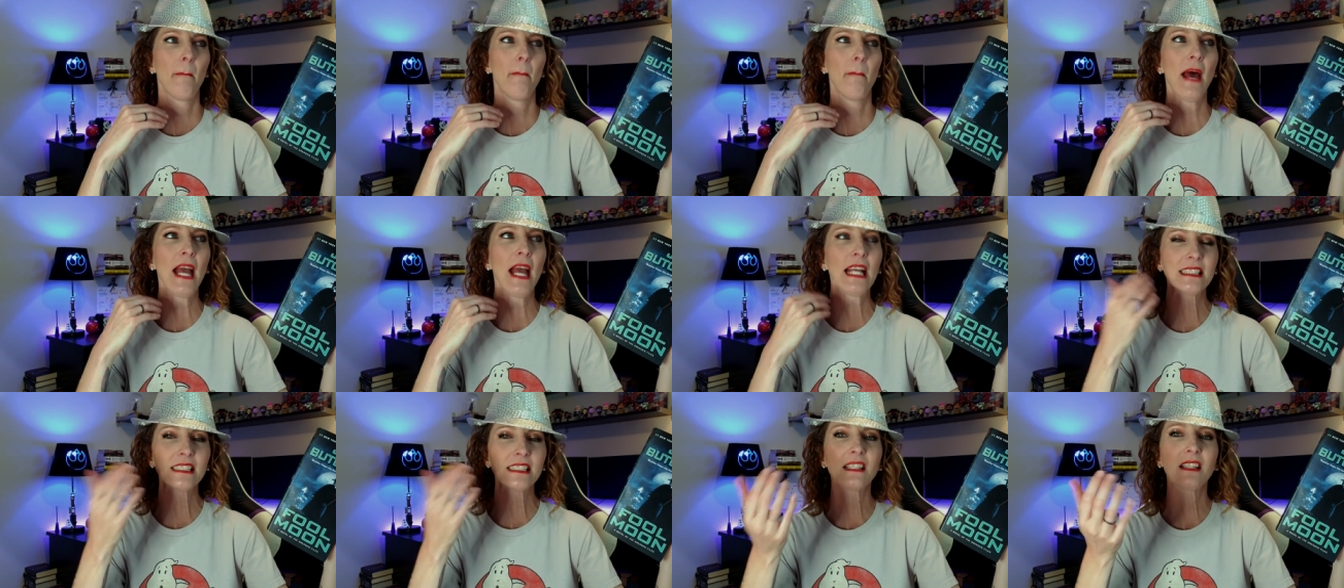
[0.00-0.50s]

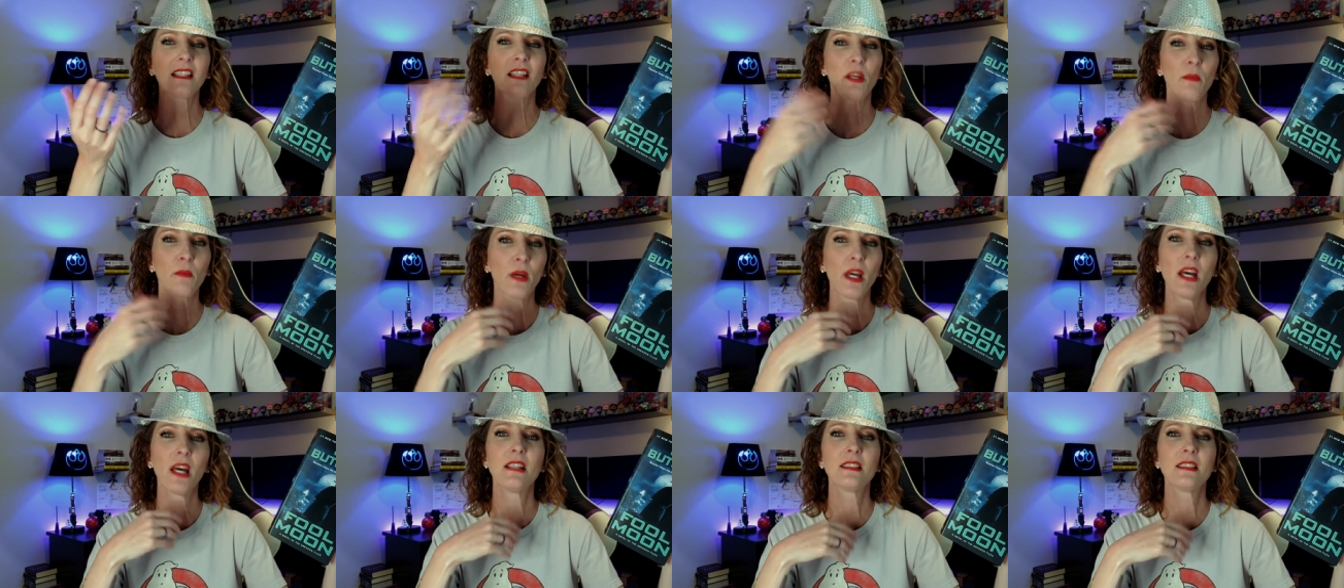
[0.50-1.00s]
basically
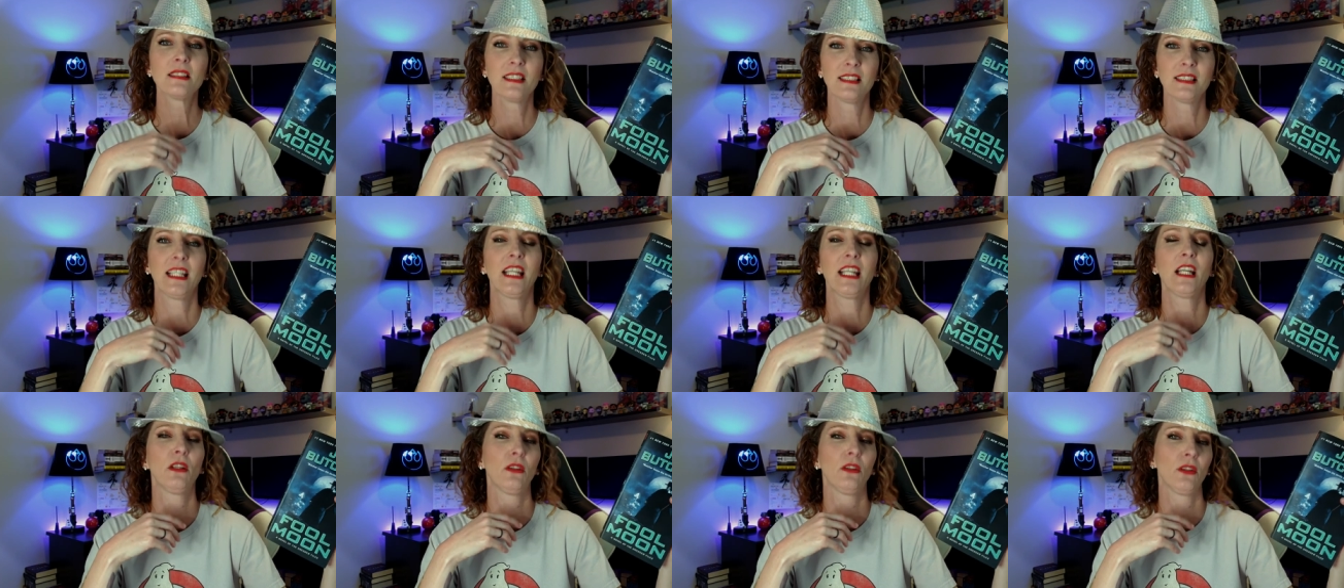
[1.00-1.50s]
because
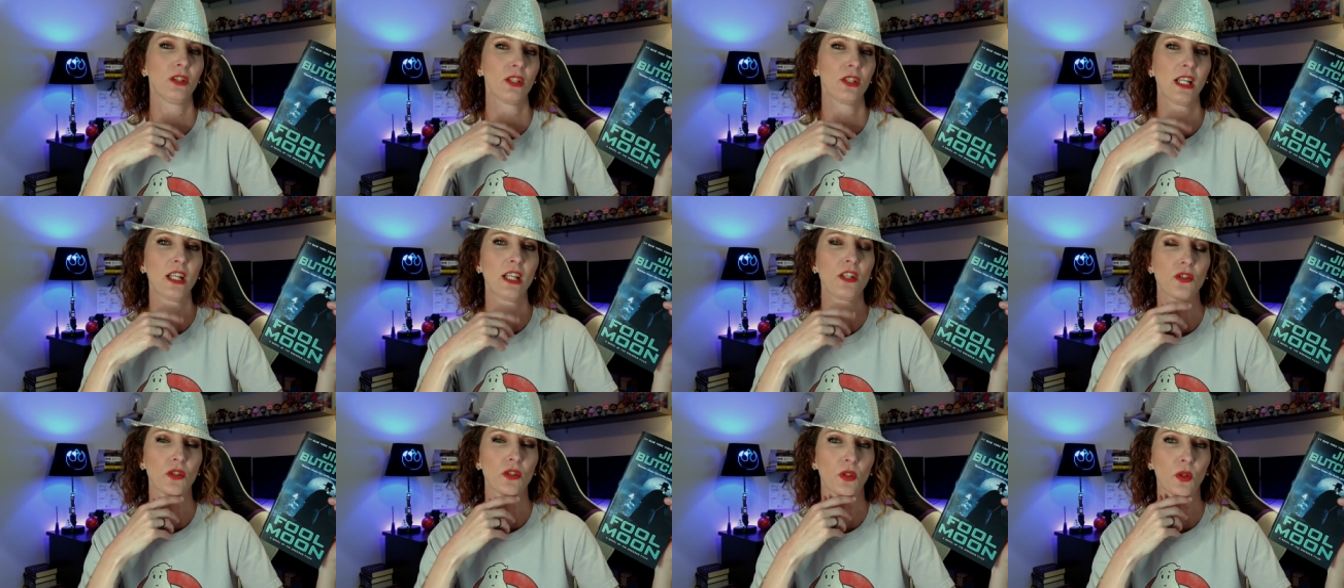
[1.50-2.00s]
his English
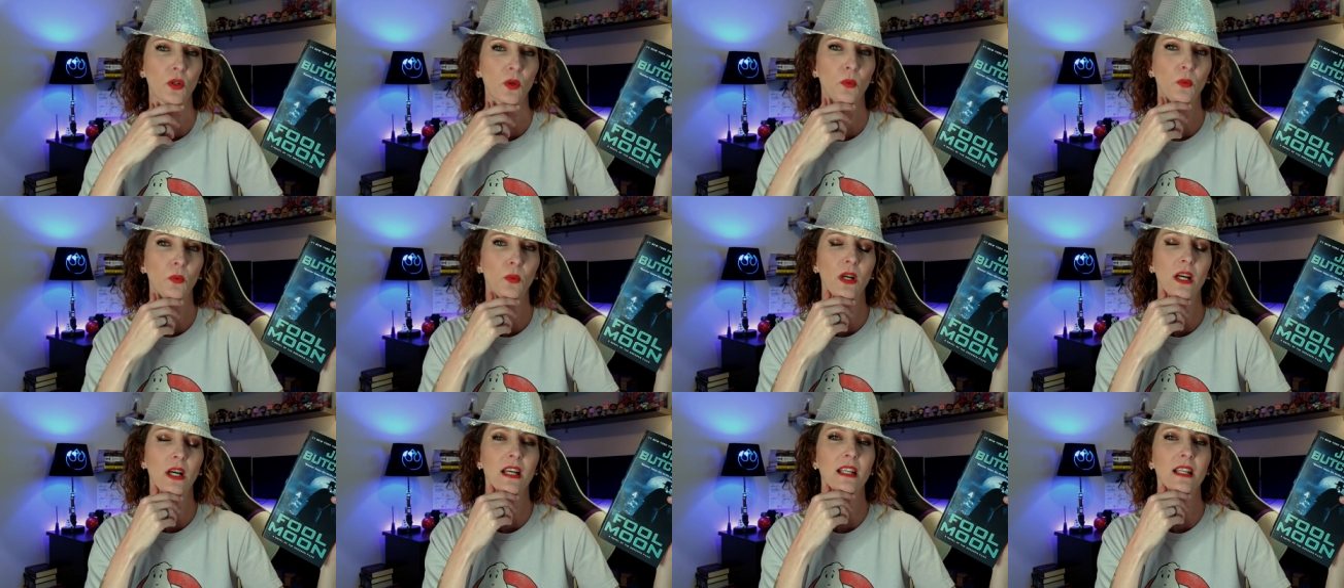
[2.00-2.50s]
teacher
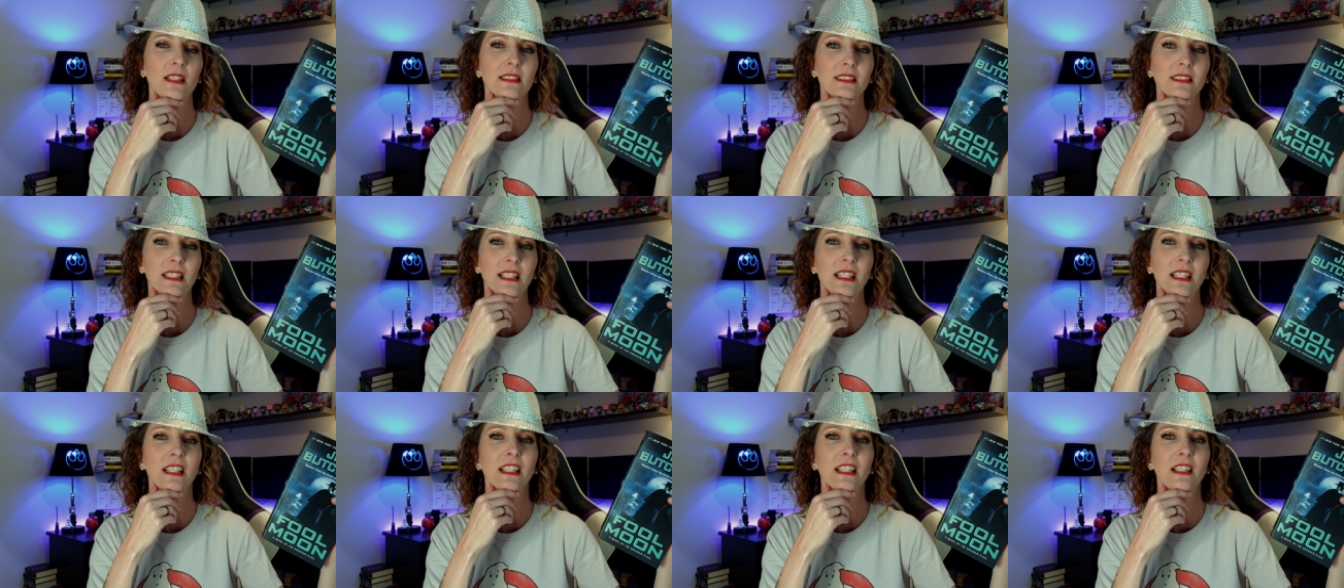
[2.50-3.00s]

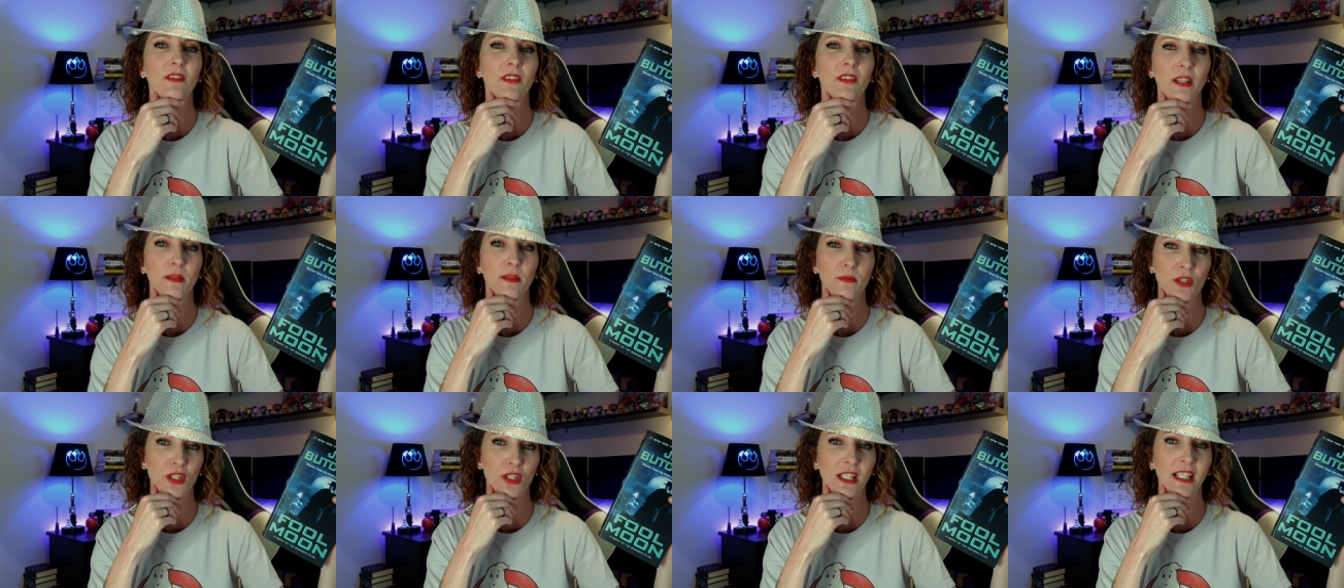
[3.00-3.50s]
was giving
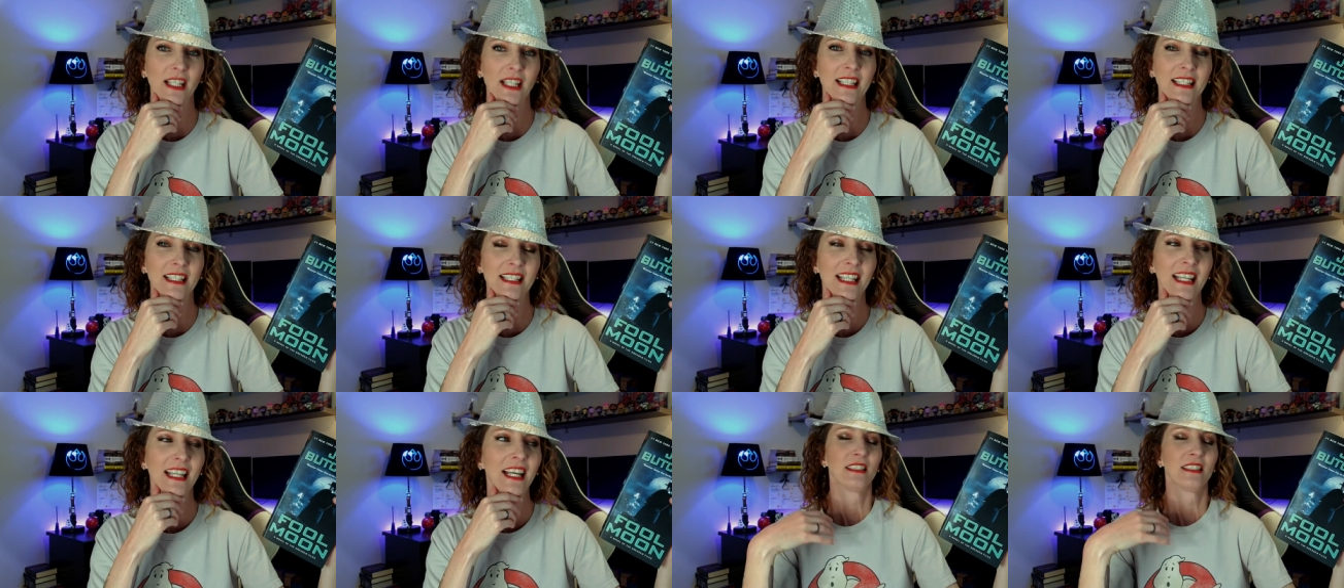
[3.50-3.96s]
him shit.